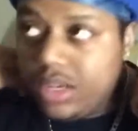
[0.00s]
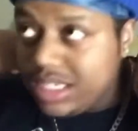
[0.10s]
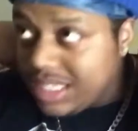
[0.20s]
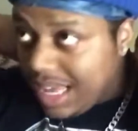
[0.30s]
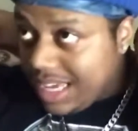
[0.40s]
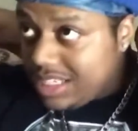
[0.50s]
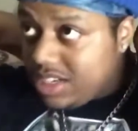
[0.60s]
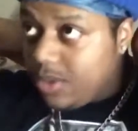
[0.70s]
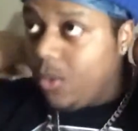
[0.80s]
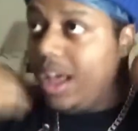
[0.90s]
Dookie's thing.
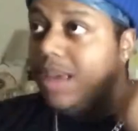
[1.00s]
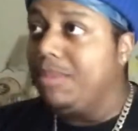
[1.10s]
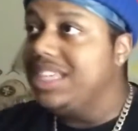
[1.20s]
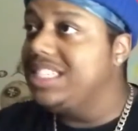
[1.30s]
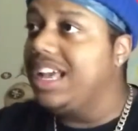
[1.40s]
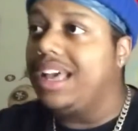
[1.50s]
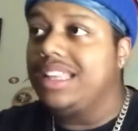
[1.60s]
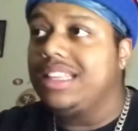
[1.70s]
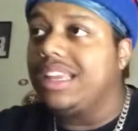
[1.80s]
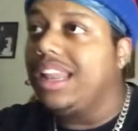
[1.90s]
Chica Wayne. Make sure y'all
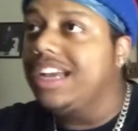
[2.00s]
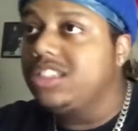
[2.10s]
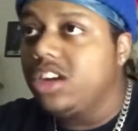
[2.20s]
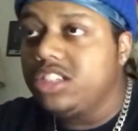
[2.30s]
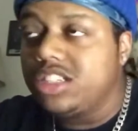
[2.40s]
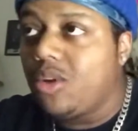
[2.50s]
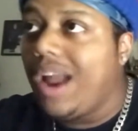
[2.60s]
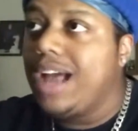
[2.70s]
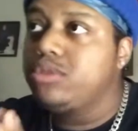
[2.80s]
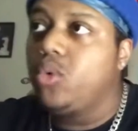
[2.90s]
hit that like, share,
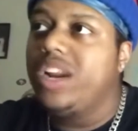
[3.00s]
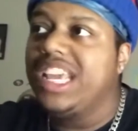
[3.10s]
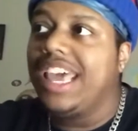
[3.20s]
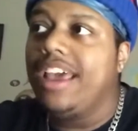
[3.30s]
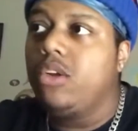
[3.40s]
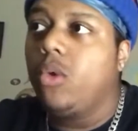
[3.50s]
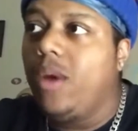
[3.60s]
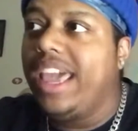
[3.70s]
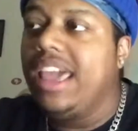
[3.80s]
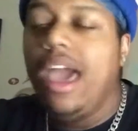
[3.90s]
subscribe. 20K on the
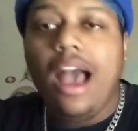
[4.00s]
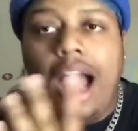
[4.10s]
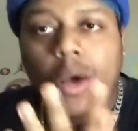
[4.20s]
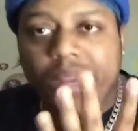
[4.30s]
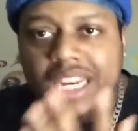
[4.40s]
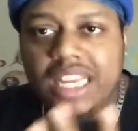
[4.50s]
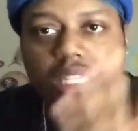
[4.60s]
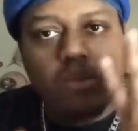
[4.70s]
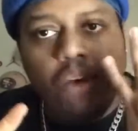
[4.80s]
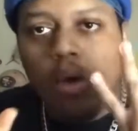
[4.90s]
way. All we need
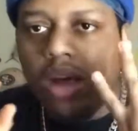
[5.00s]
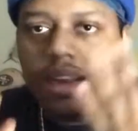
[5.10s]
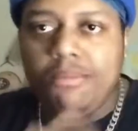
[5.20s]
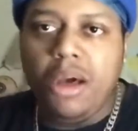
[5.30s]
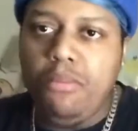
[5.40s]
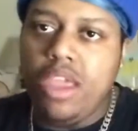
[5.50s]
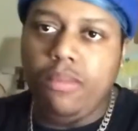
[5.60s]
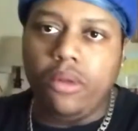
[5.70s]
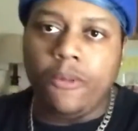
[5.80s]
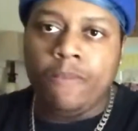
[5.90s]
is 400 more
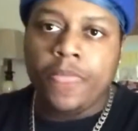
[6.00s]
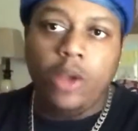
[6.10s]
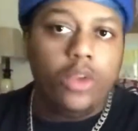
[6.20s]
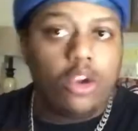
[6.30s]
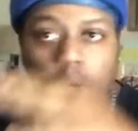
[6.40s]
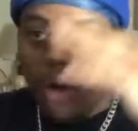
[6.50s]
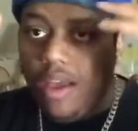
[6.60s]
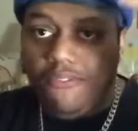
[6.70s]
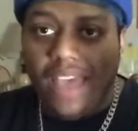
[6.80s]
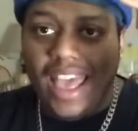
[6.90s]
people. We
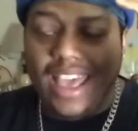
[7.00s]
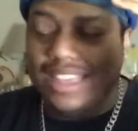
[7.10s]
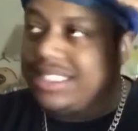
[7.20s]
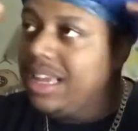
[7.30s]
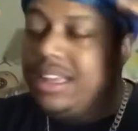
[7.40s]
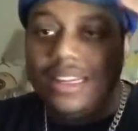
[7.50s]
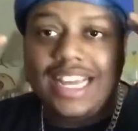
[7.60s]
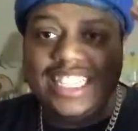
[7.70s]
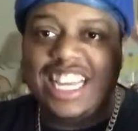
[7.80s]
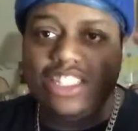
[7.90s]
growing fast.
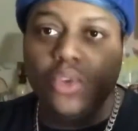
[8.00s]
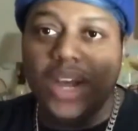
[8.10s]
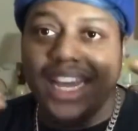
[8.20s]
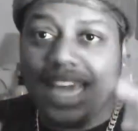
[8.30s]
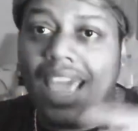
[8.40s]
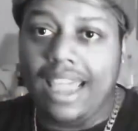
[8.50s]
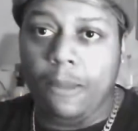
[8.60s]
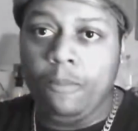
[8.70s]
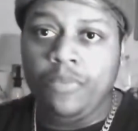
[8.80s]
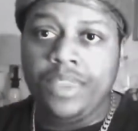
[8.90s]
Let's hit 20K.
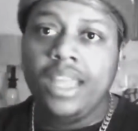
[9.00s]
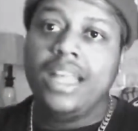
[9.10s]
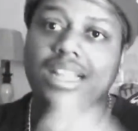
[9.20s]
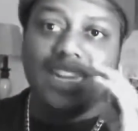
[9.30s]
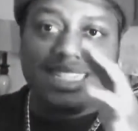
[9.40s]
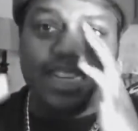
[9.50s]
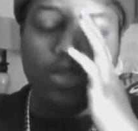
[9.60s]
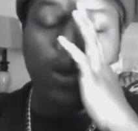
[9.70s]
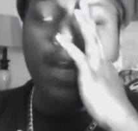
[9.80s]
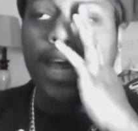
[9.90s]
Let's hit
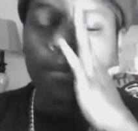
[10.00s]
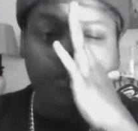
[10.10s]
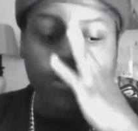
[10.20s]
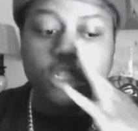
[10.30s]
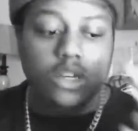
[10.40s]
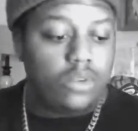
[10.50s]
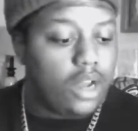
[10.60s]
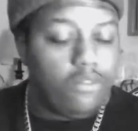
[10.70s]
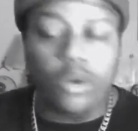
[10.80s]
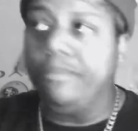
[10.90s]
20K before June
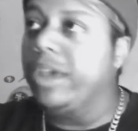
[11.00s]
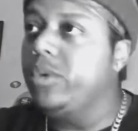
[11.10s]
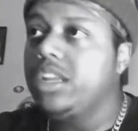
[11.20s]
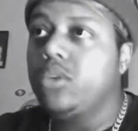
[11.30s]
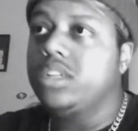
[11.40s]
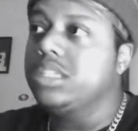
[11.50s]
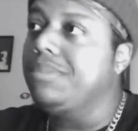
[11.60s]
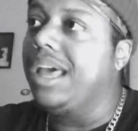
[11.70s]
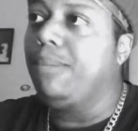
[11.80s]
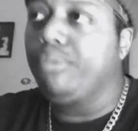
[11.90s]
over with, man. We can do this,
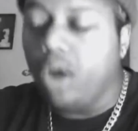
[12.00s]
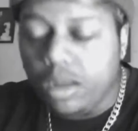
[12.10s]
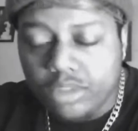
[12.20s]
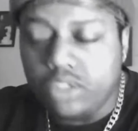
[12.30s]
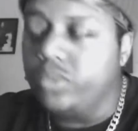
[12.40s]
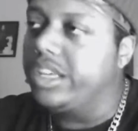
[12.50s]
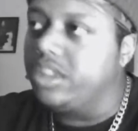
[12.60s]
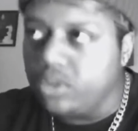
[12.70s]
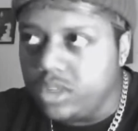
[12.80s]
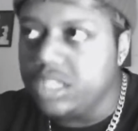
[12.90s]
man. I promise you we
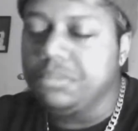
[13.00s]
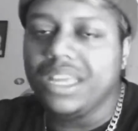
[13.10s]
can do this,